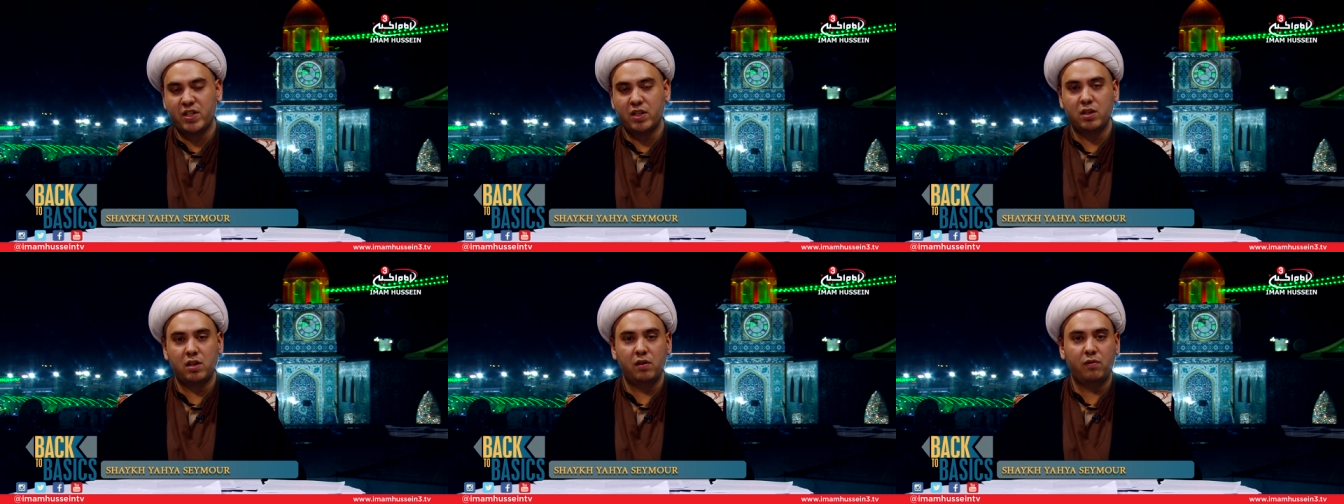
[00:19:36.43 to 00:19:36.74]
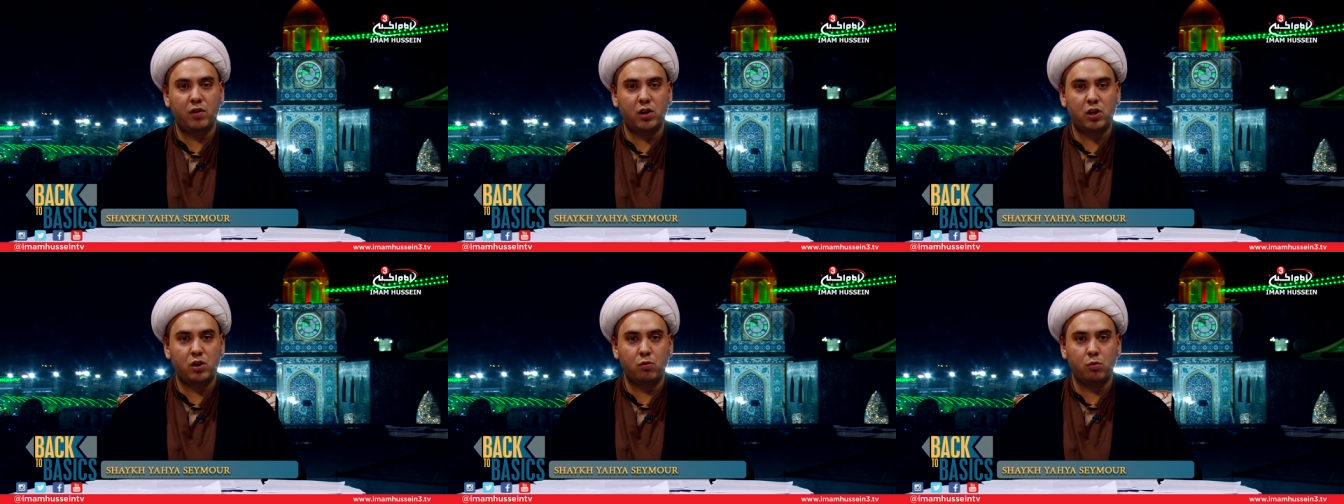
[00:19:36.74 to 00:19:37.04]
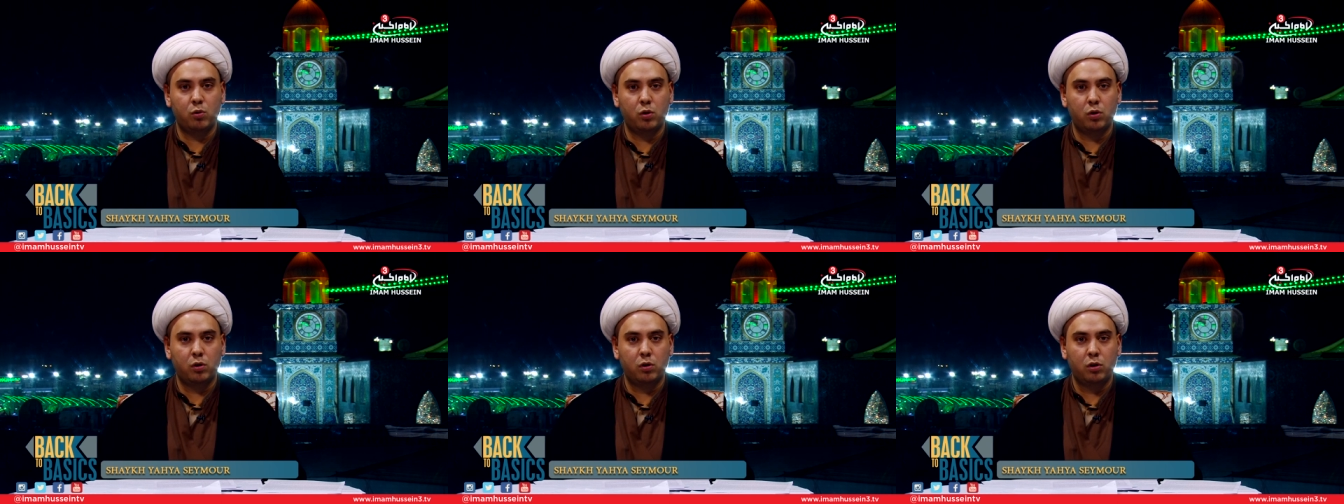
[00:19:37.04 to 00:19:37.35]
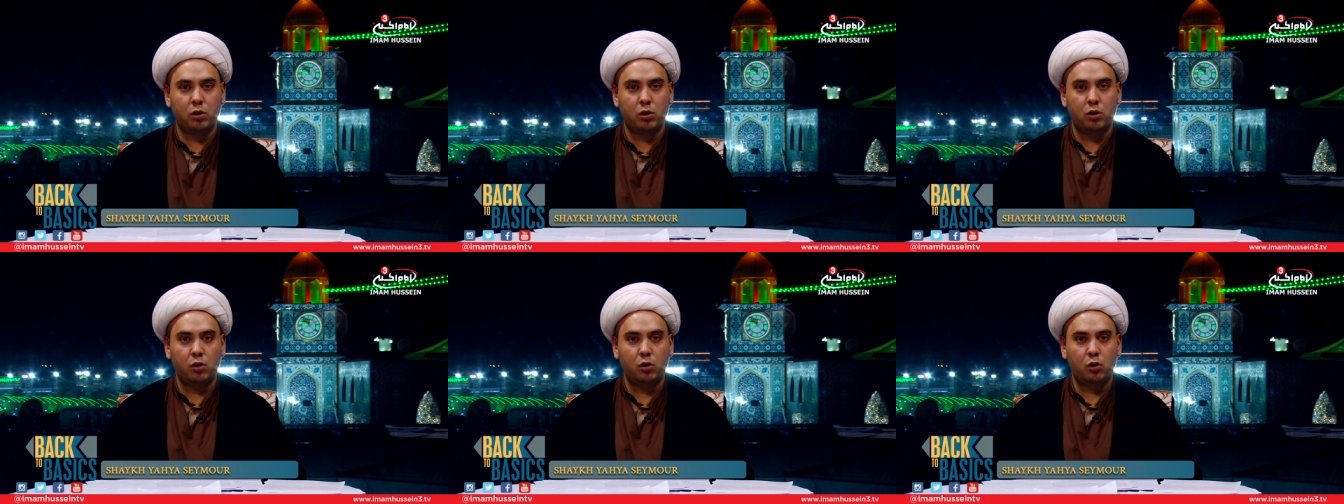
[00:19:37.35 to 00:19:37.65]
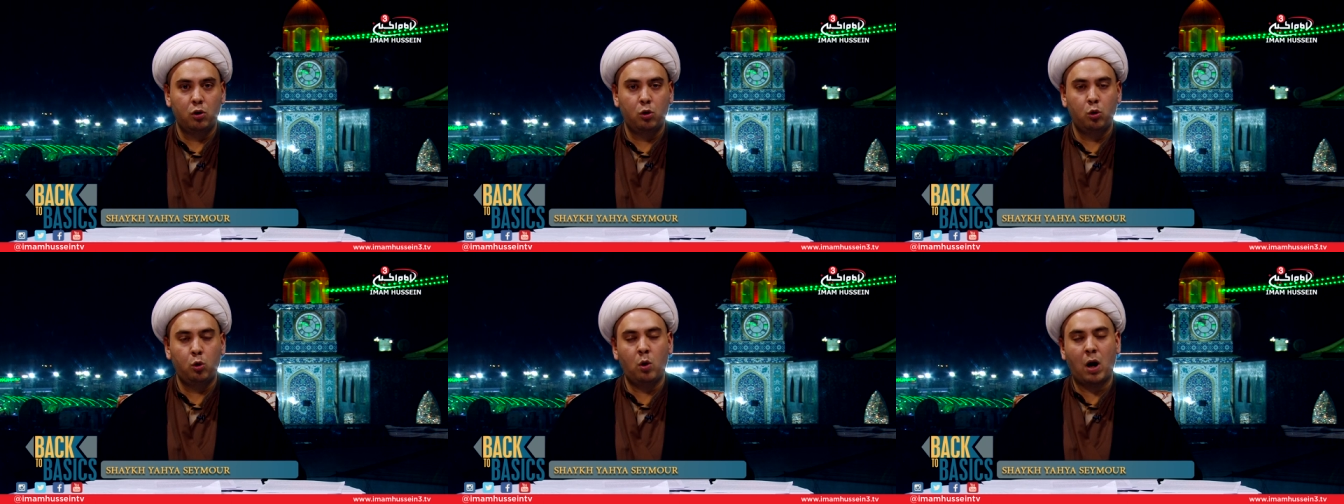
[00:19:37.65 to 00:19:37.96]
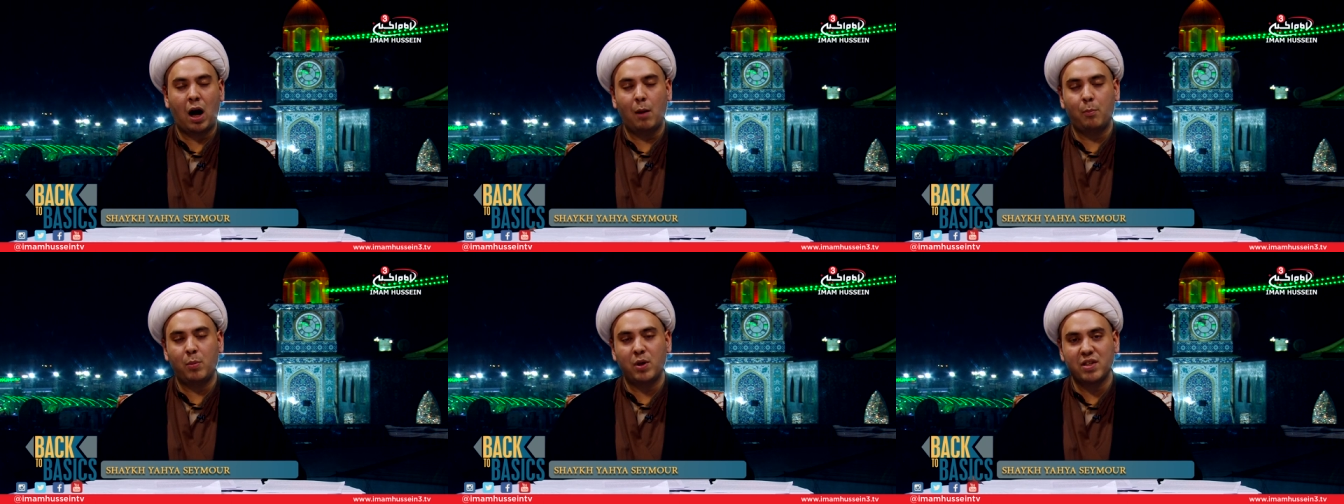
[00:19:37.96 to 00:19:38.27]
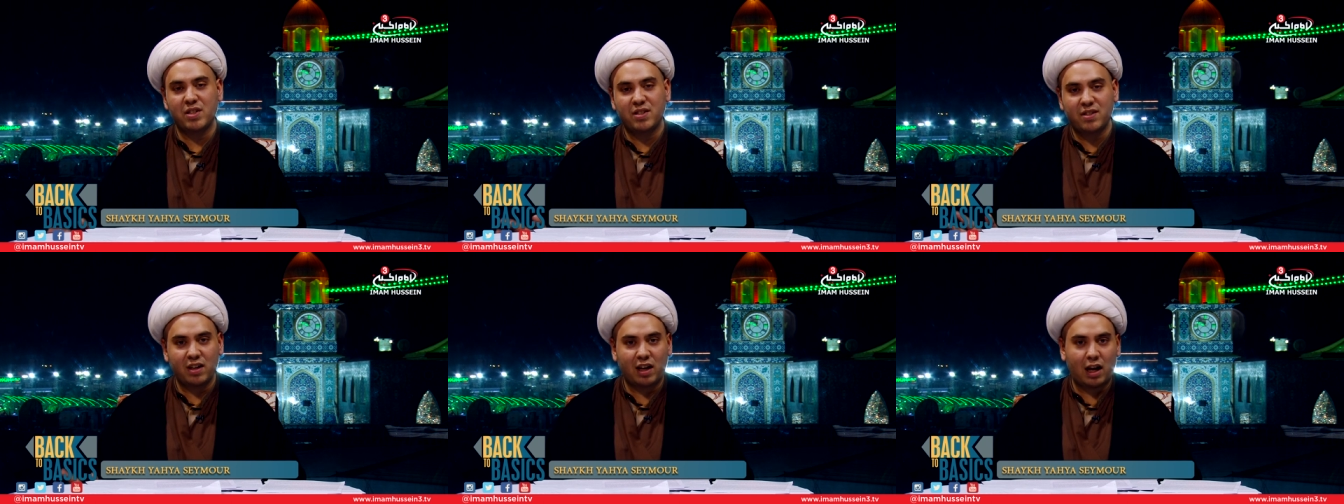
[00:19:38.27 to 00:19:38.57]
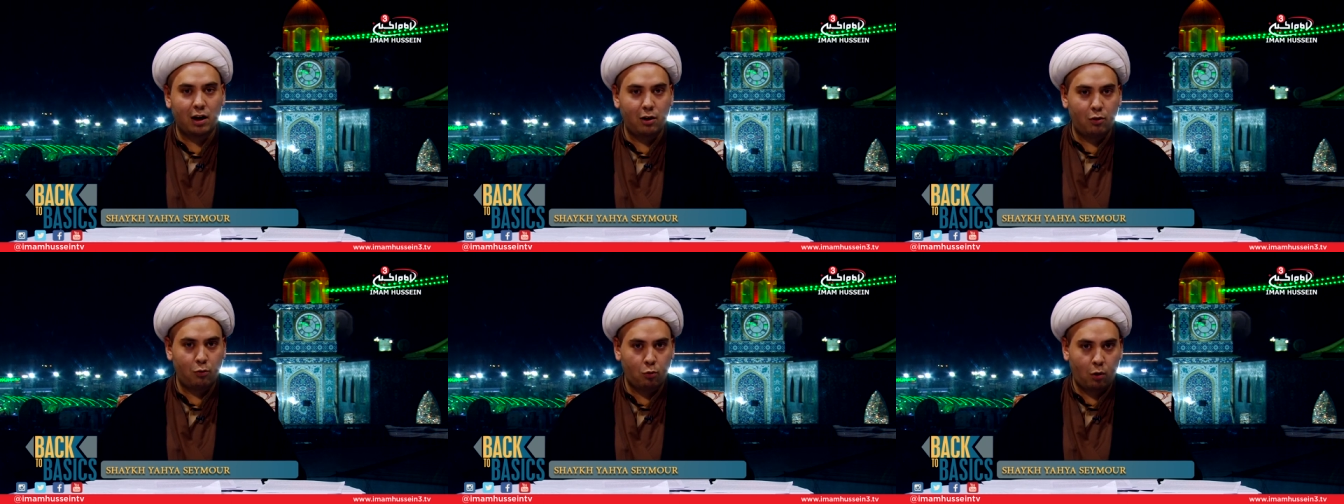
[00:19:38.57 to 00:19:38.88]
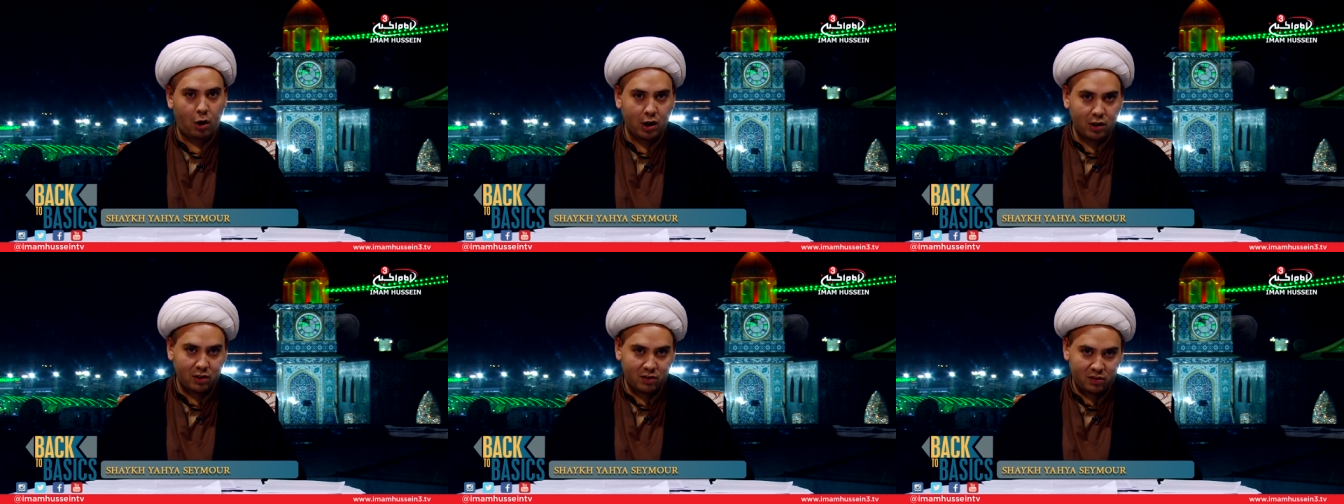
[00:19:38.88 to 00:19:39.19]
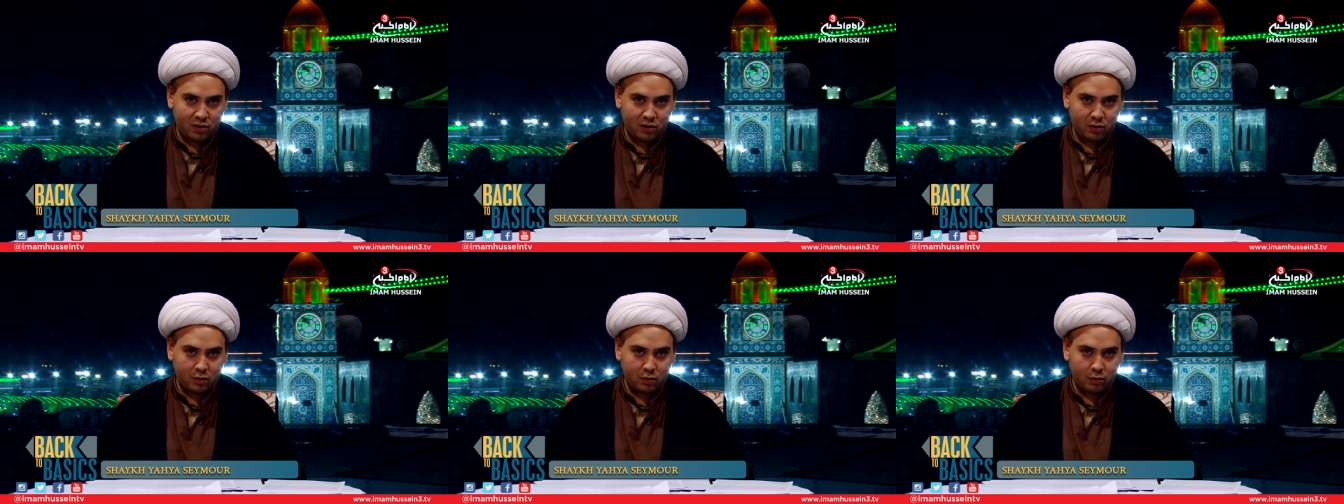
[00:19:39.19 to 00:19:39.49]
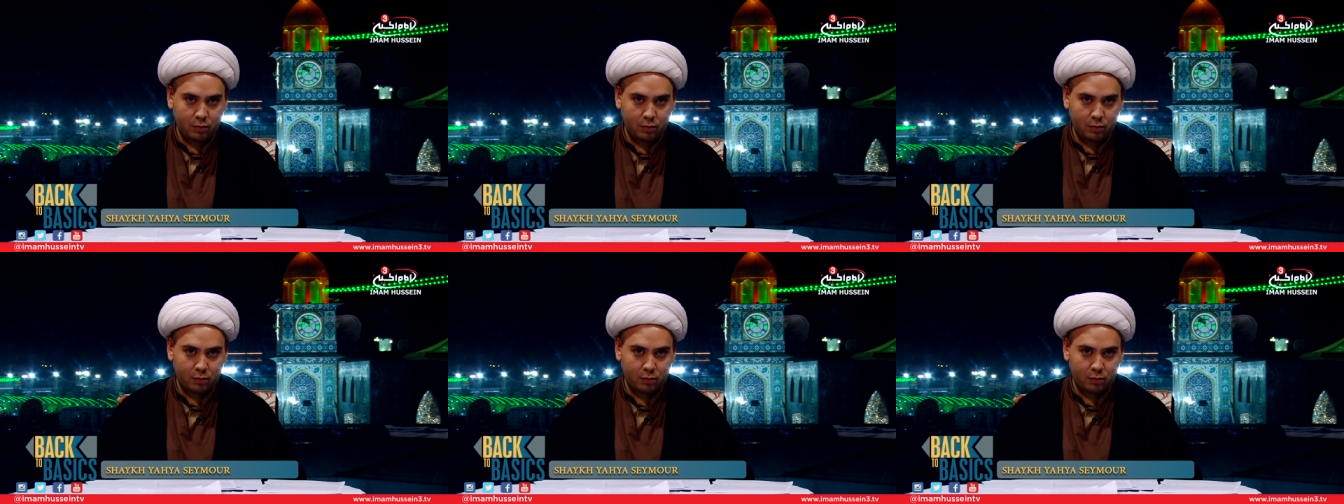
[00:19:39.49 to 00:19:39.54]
individual who happens to get it right.